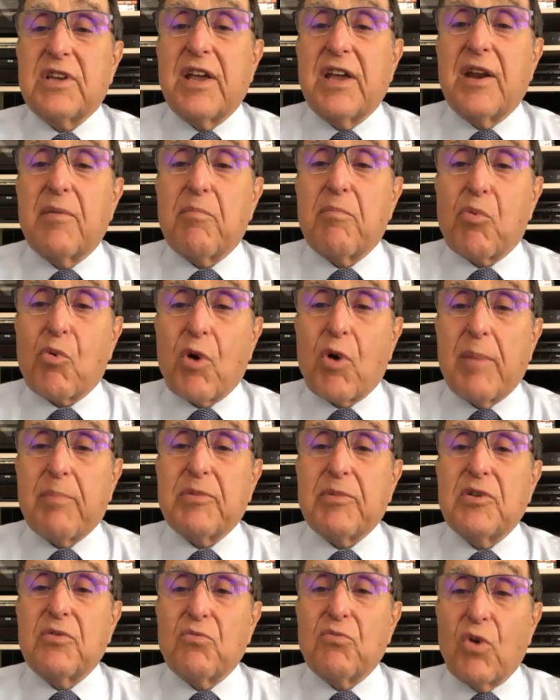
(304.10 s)
it
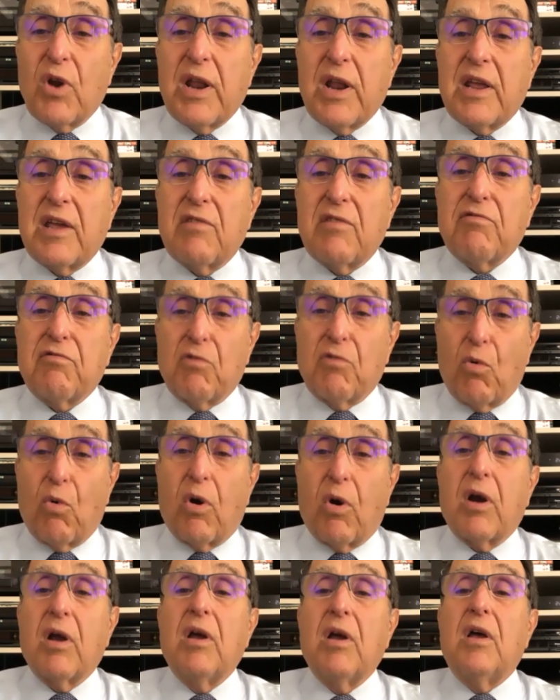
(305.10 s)
prepped and ready
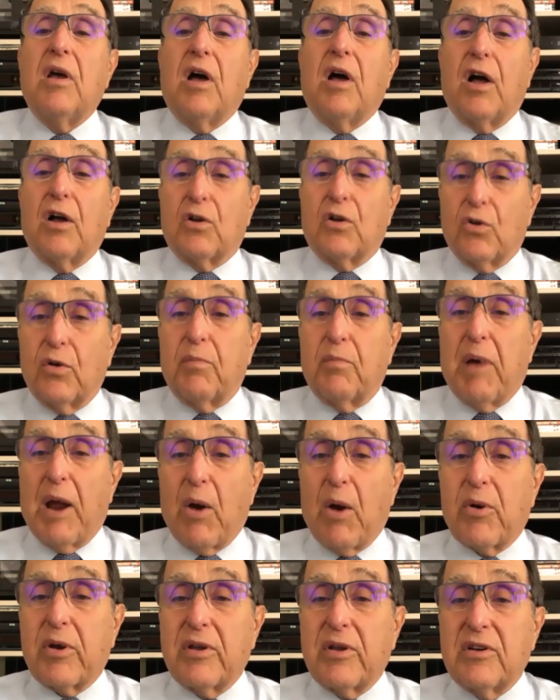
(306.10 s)
for a good
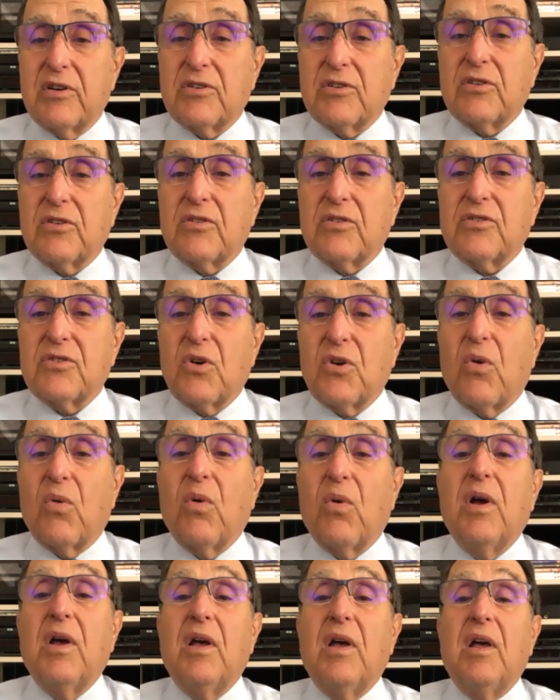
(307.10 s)
power conditioner. So,
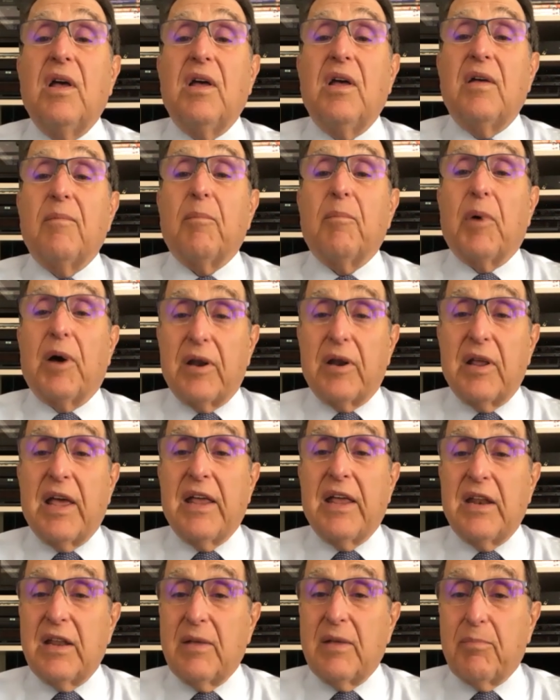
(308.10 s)
but
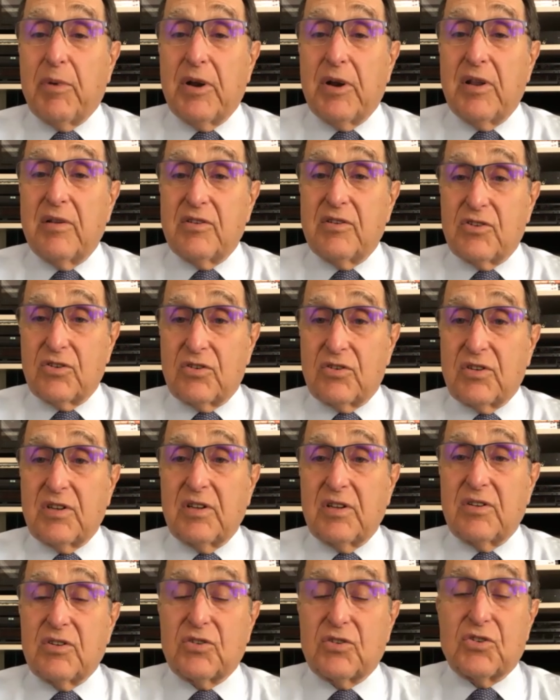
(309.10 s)
it, it but it just
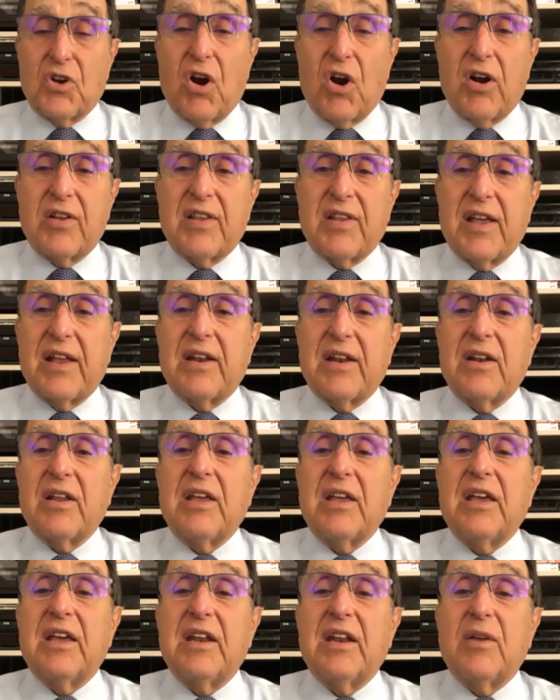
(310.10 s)
to start that
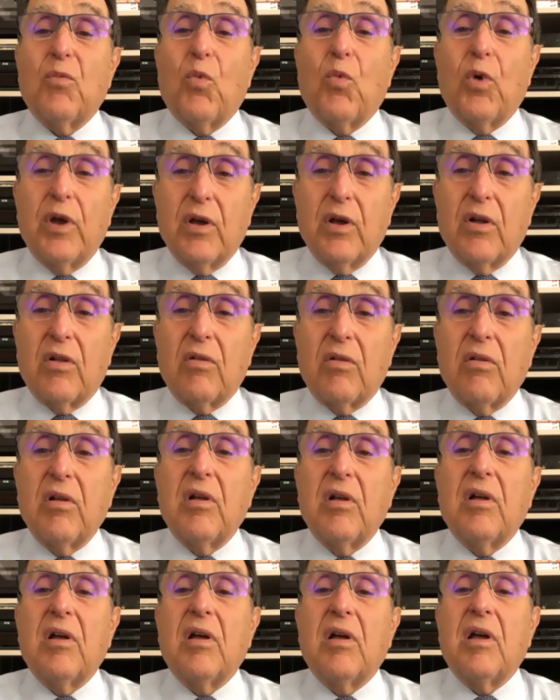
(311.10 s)
it will
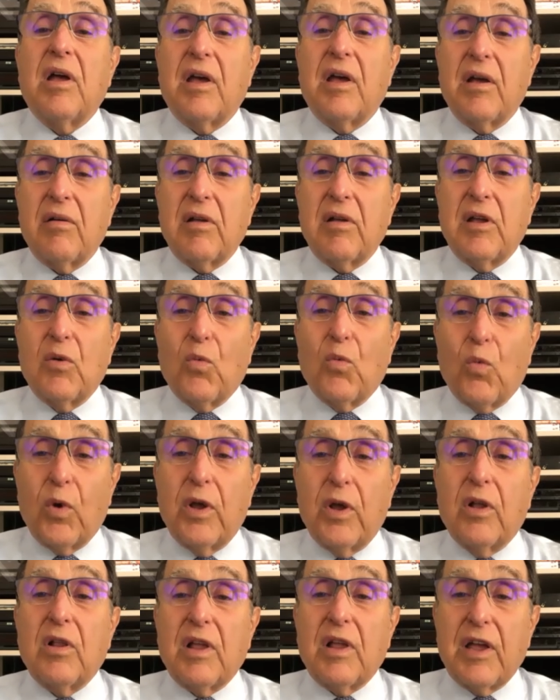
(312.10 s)
it
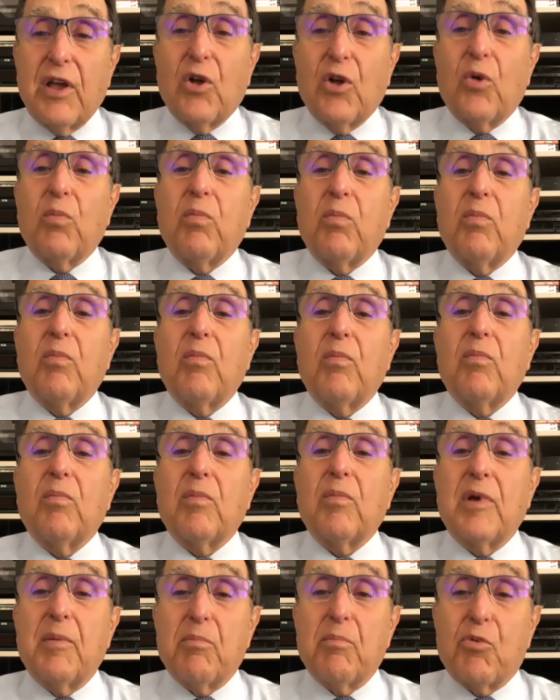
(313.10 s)
will help
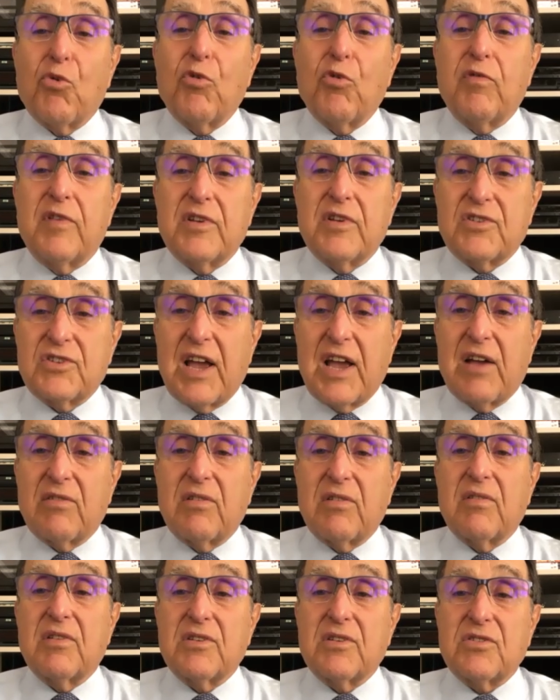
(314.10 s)
improve the sound
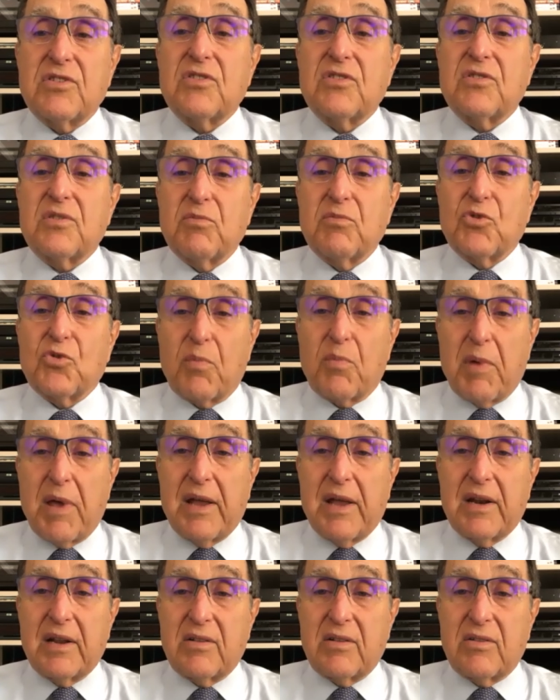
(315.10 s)
of the system
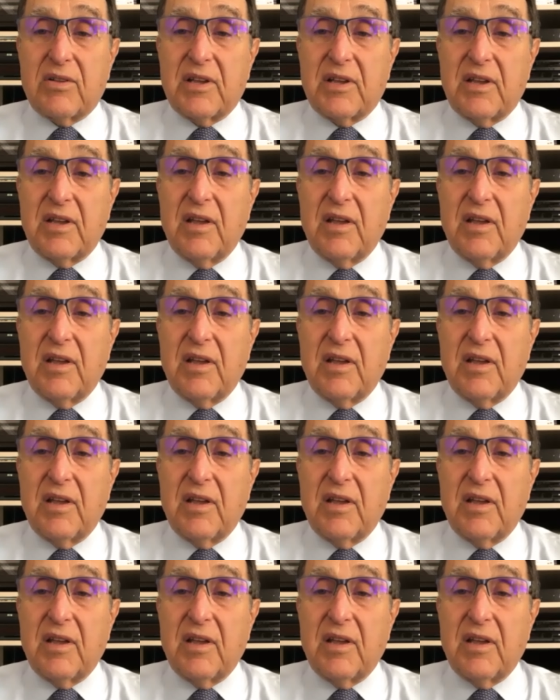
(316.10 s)
dramatically.